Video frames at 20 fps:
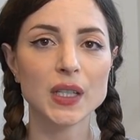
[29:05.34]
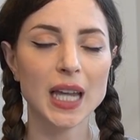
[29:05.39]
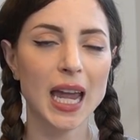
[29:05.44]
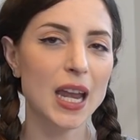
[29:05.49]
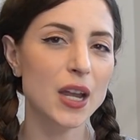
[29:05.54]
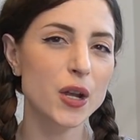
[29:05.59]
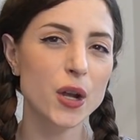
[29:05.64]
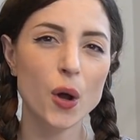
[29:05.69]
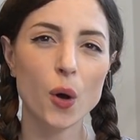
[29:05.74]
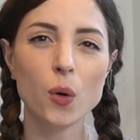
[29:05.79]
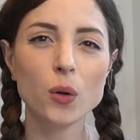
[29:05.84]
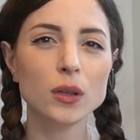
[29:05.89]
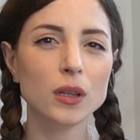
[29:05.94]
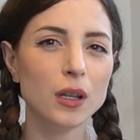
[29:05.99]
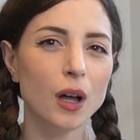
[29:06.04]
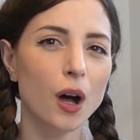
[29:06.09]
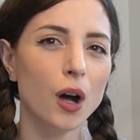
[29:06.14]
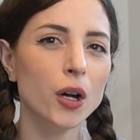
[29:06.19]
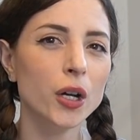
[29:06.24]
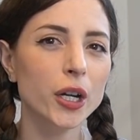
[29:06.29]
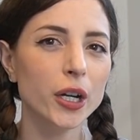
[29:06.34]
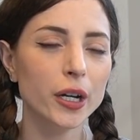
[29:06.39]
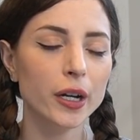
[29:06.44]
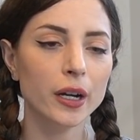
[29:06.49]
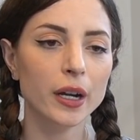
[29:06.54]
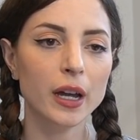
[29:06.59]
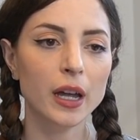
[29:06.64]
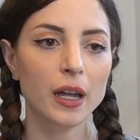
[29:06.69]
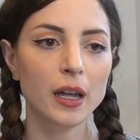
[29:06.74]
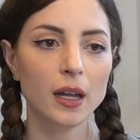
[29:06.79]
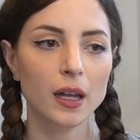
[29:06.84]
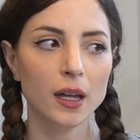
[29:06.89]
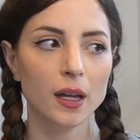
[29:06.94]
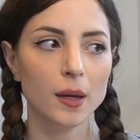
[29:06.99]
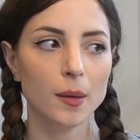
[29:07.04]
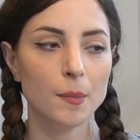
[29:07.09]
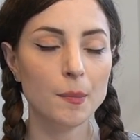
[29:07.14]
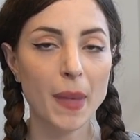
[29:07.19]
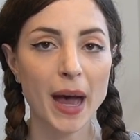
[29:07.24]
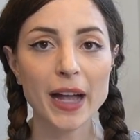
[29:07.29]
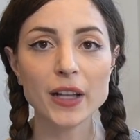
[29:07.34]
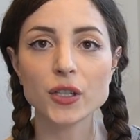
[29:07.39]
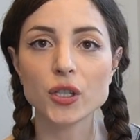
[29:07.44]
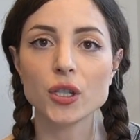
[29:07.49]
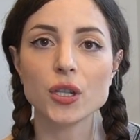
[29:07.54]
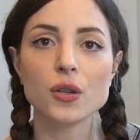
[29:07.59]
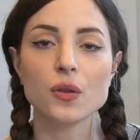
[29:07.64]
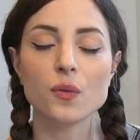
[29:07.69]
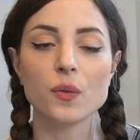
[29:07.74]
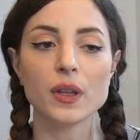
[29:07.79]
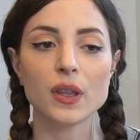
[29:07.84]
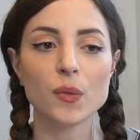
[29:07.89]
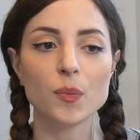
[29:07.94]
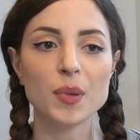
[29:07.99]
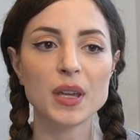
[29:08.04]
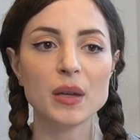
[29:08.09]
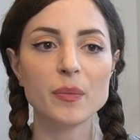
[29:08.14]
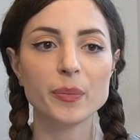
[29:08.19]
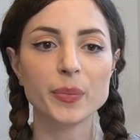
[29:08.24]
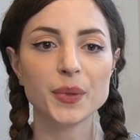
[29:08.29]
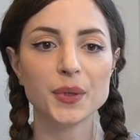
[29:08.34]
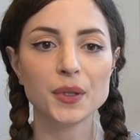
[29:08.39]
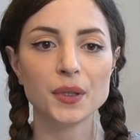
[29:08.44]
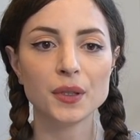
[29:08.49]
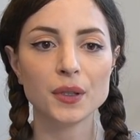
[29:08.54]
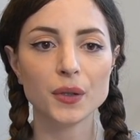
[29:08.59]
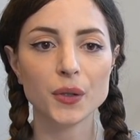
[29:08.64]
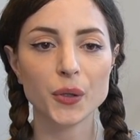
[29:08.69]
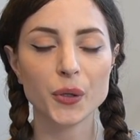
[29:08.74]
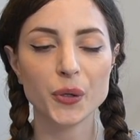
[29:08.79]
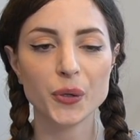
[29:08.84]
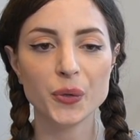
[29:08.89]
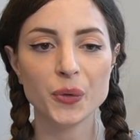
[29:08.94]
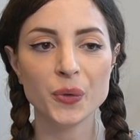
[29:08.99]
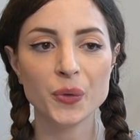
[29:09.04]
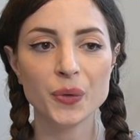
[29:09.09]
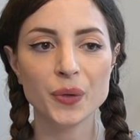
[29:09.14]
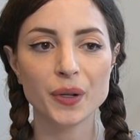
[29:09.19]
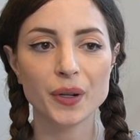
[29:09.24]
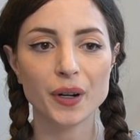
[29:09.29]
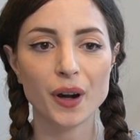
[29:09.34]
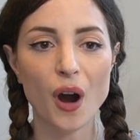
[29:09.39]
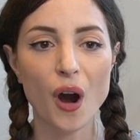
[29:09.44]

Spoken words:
can no longer match you with people who